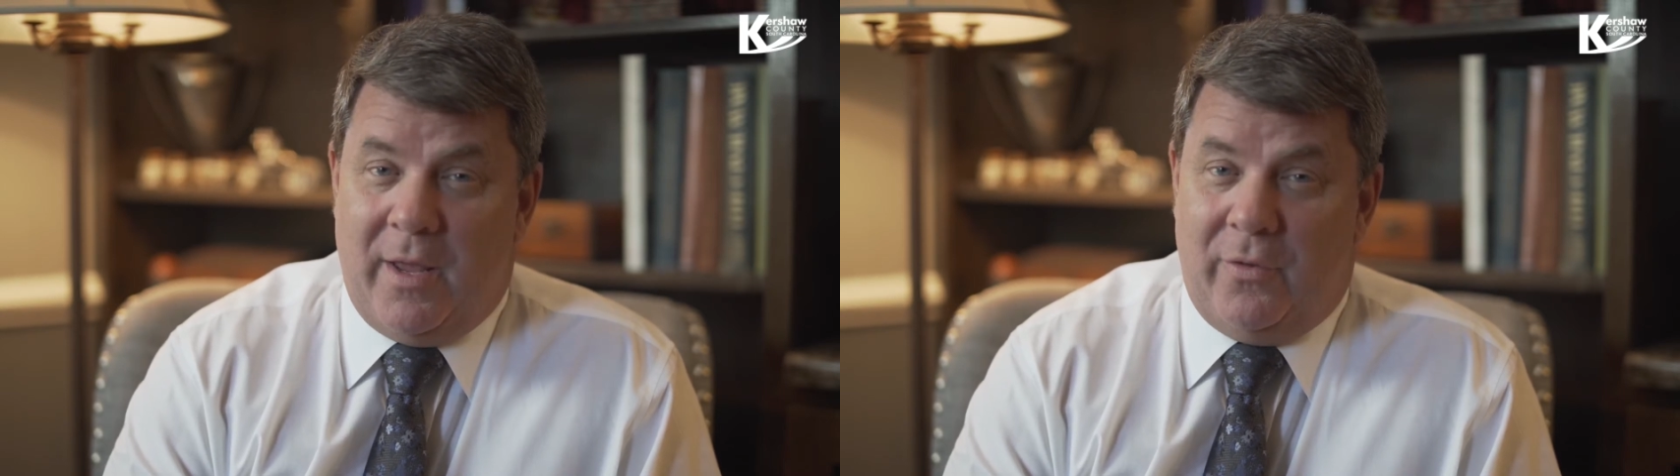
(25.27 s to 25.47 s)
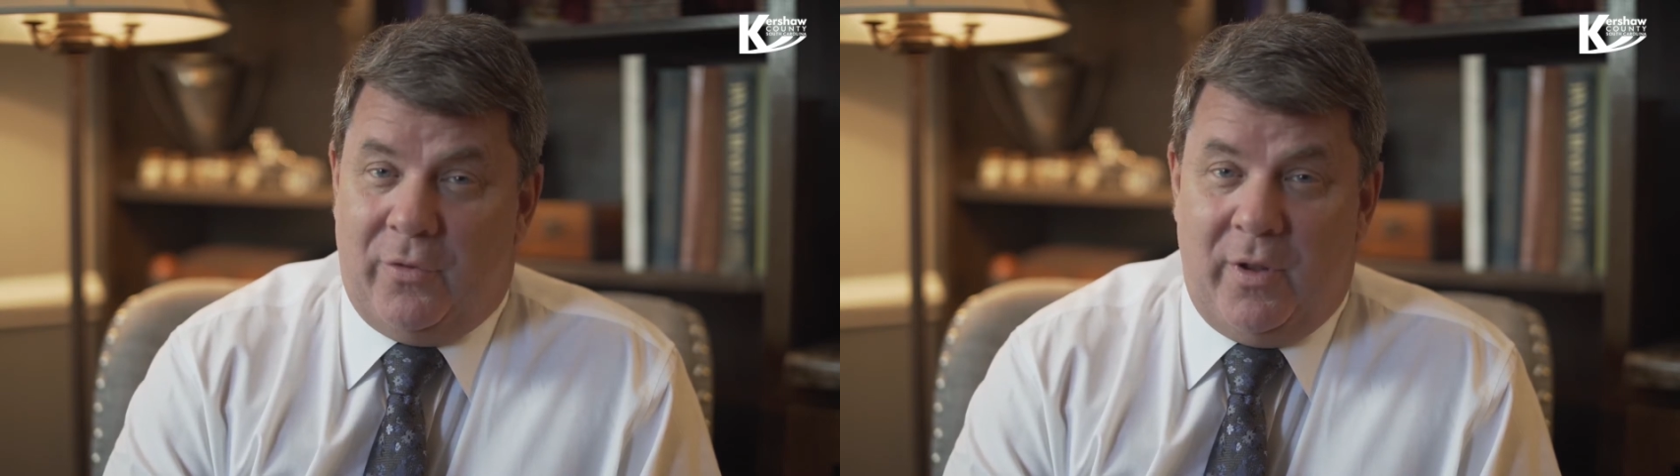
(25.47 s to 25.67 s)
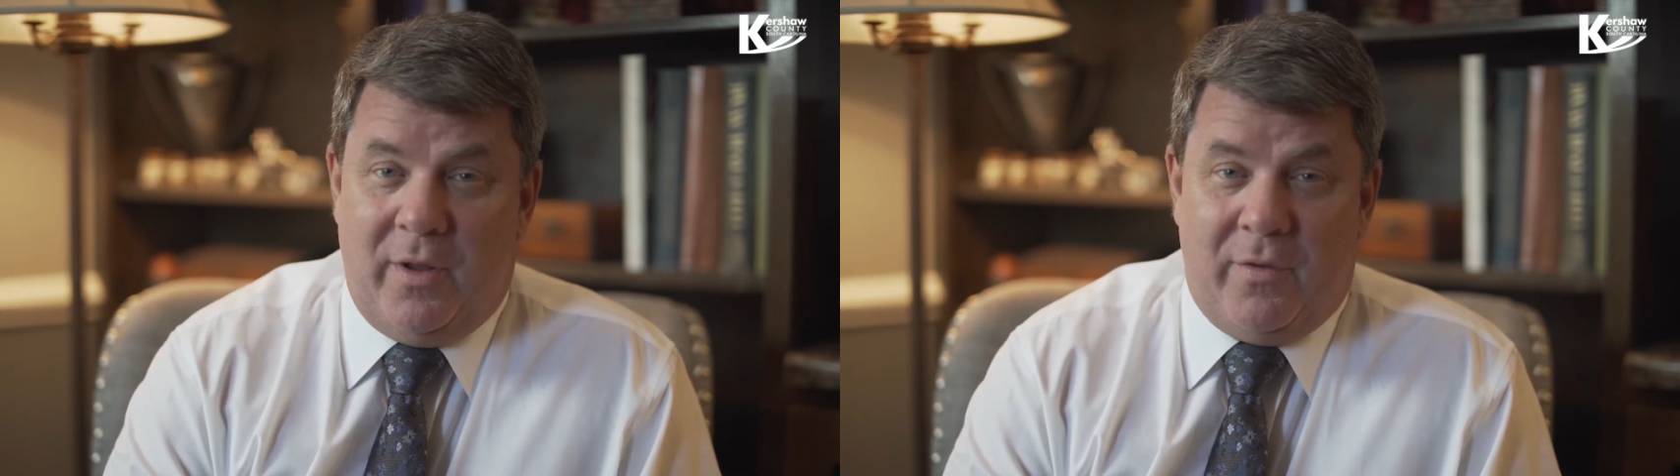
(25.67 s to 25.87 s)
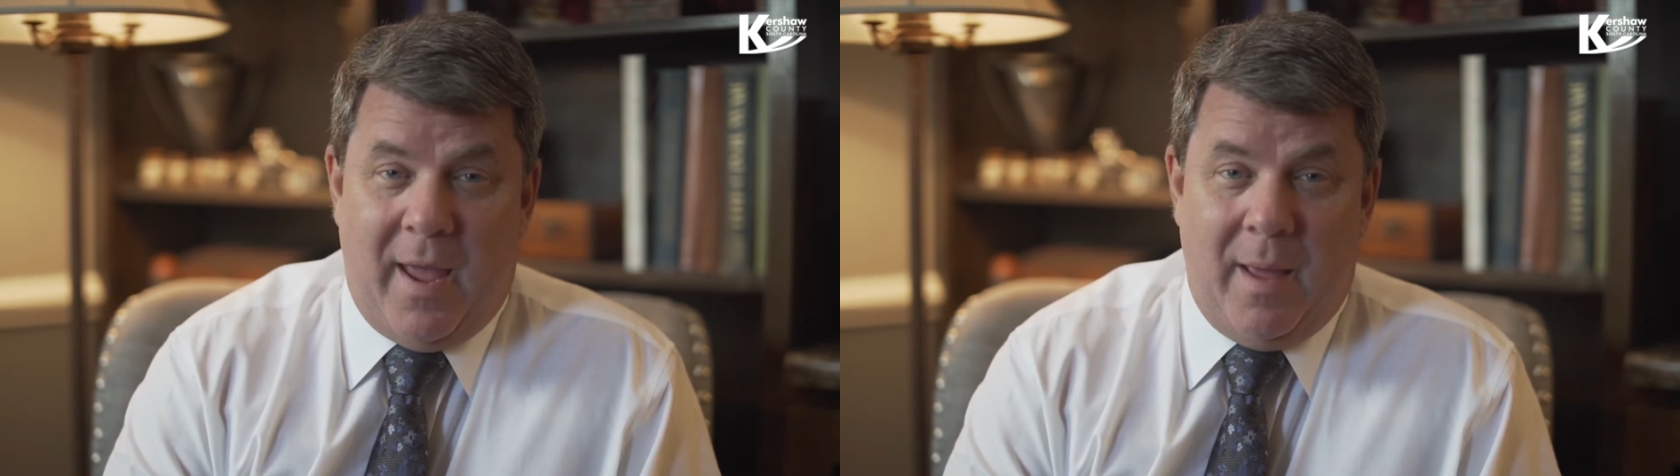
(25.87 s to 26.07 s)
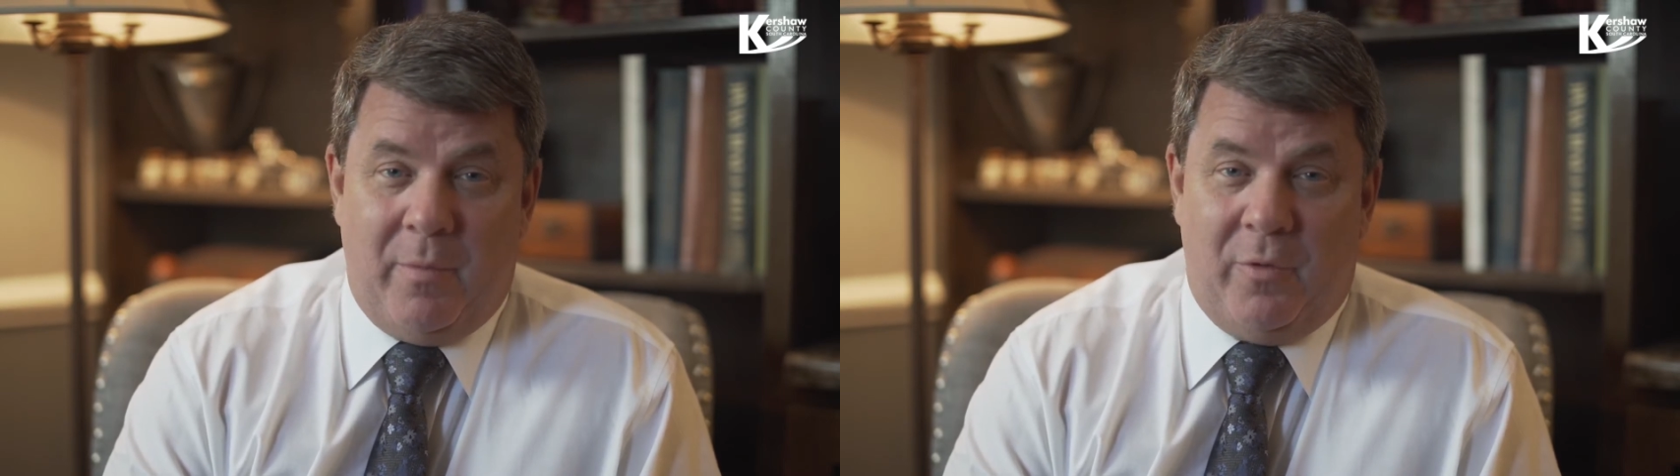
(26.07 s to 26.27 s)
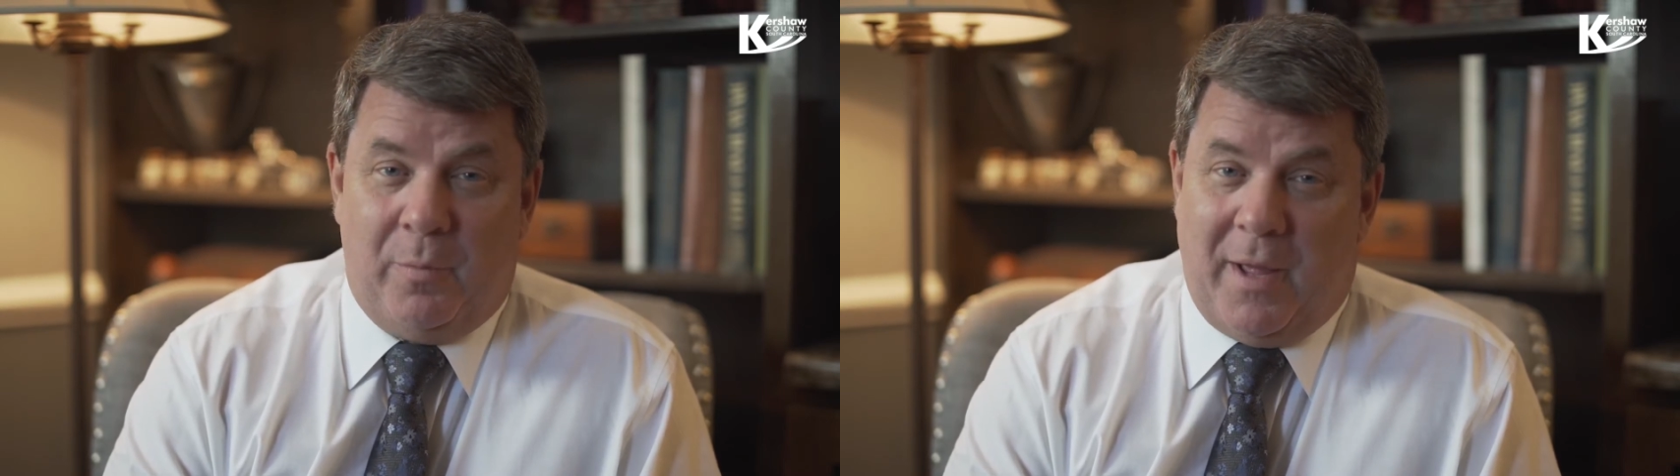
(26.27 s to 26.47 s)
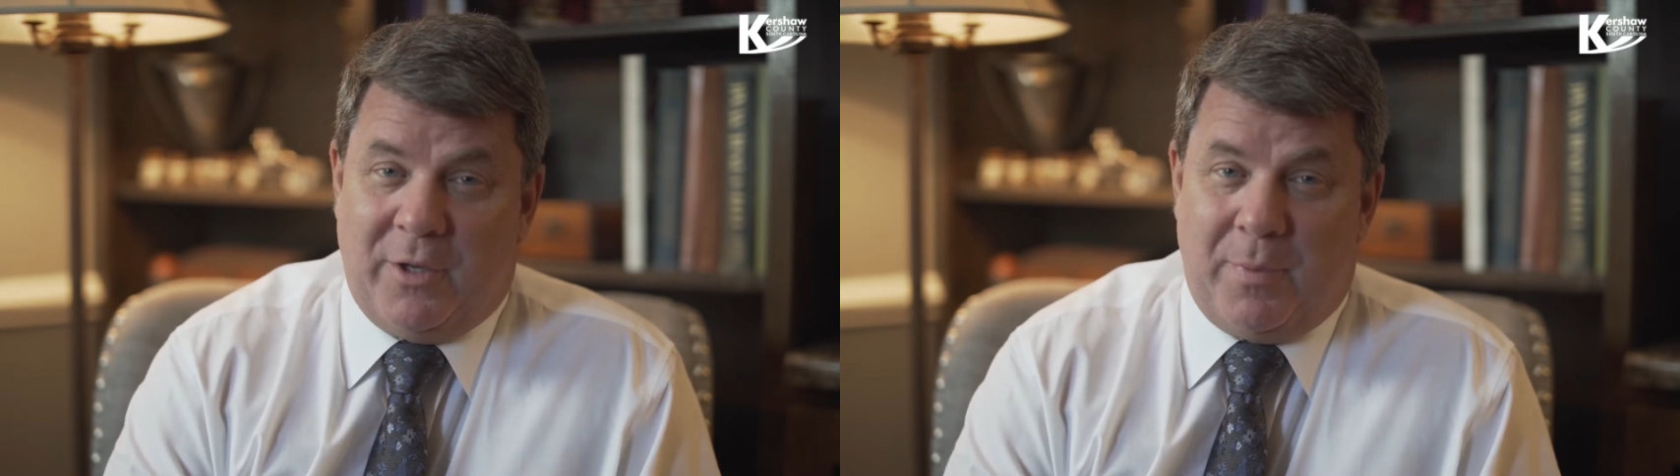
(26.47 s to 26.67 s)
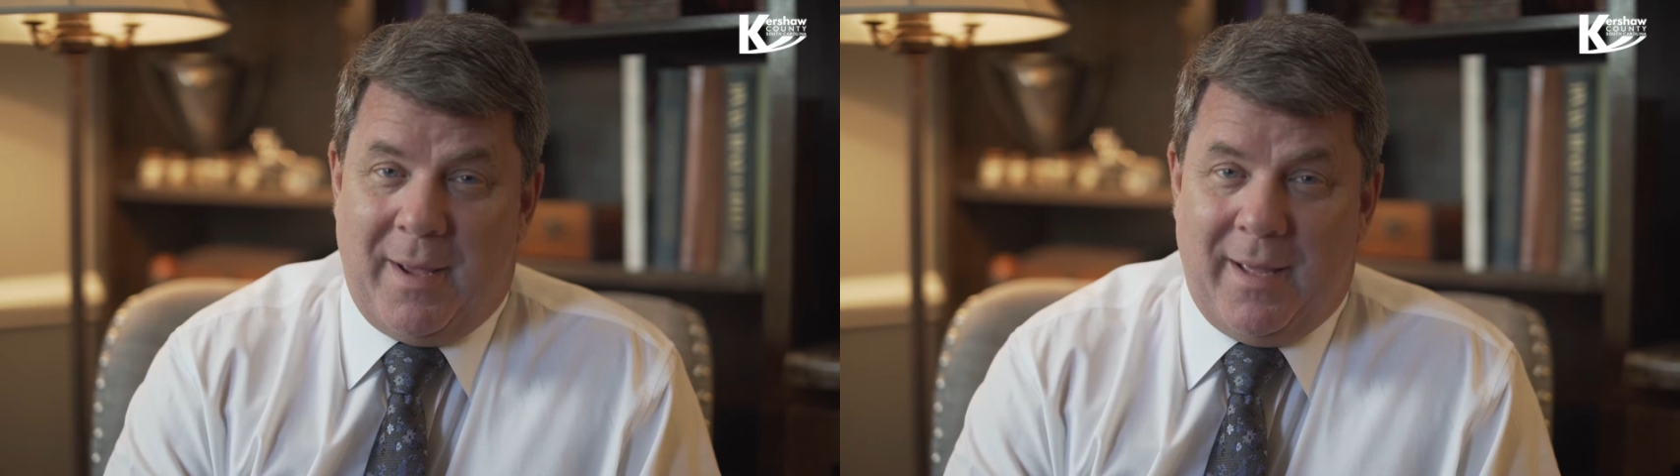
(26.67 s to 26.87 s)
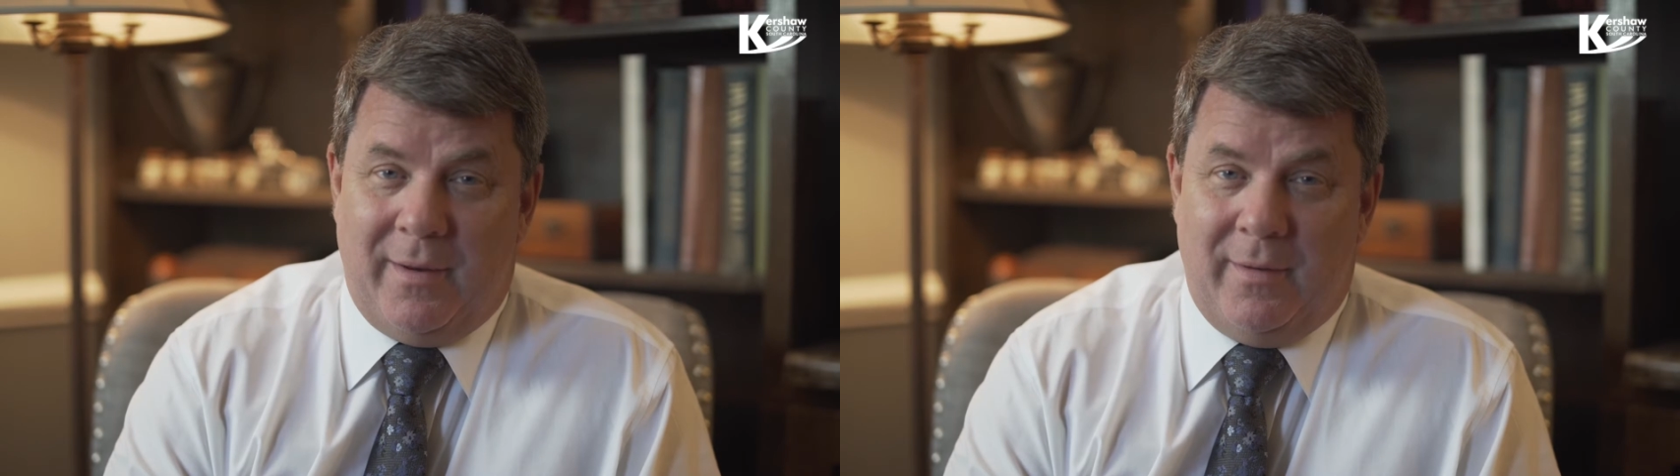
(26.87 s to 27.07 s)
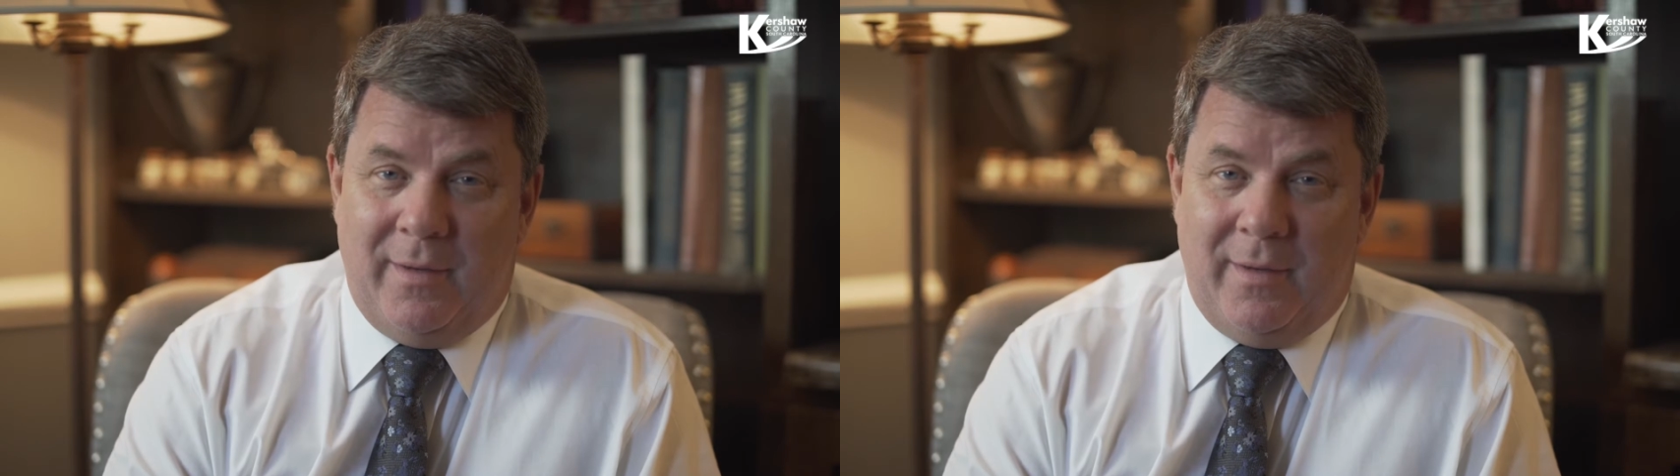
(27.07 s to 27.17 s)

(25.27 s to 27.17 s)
and City of Camden splash pad,